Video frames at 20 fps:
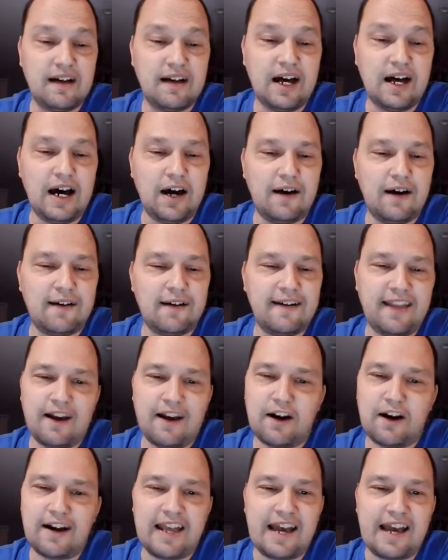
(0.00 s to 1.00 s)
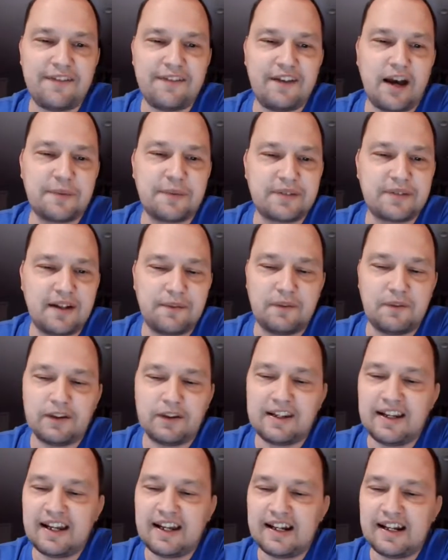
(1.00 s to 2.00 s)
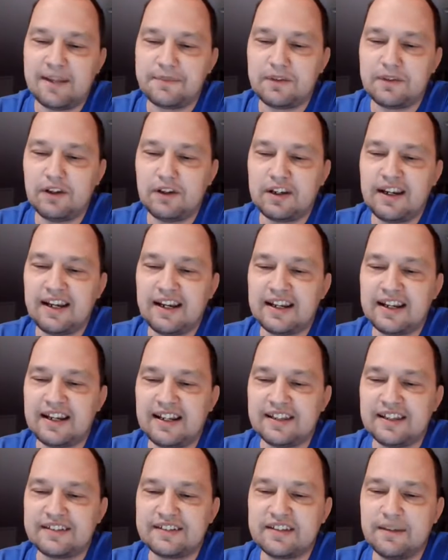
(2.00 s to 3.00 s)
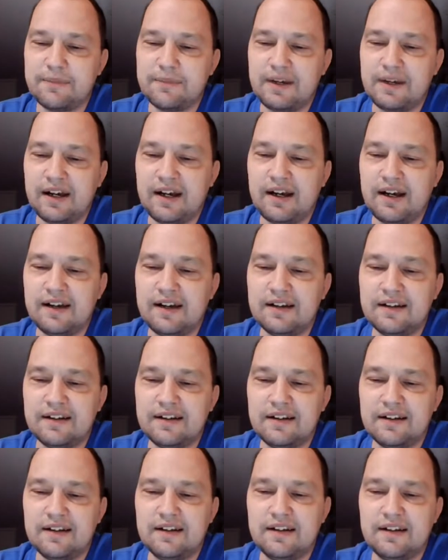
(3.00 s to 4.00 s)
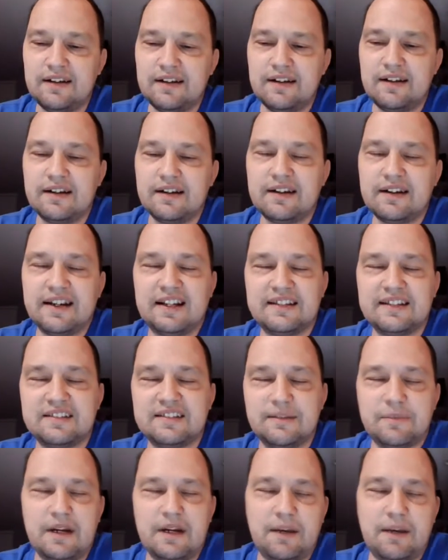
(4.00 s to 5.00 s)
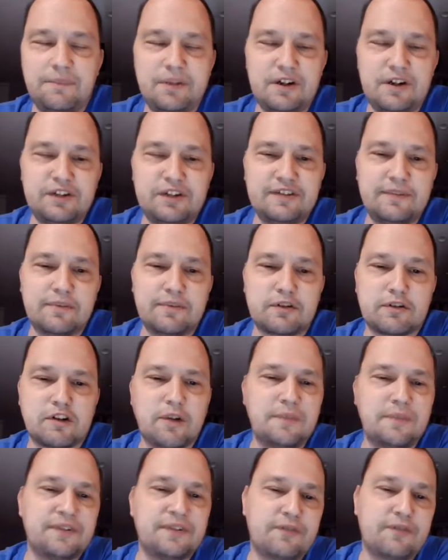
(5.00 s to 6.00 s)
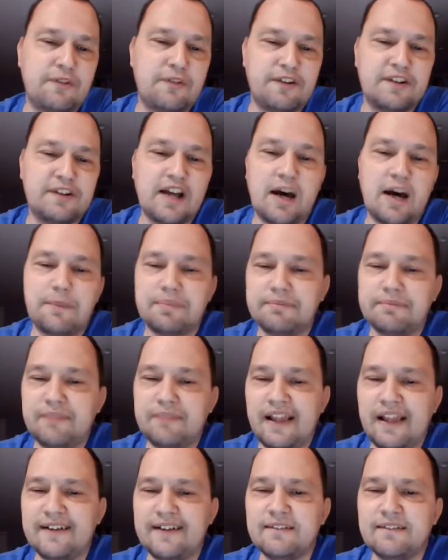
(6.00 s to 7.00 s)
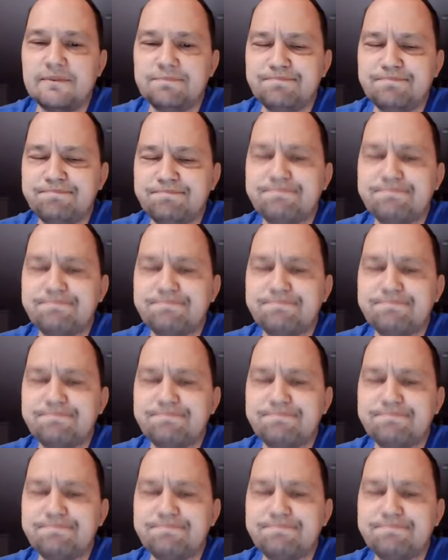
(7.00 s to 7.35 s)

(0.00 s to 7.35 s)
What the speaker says: I already have the option I'm looking at. I'm looking at getting some Parasiprochromis for the top layer.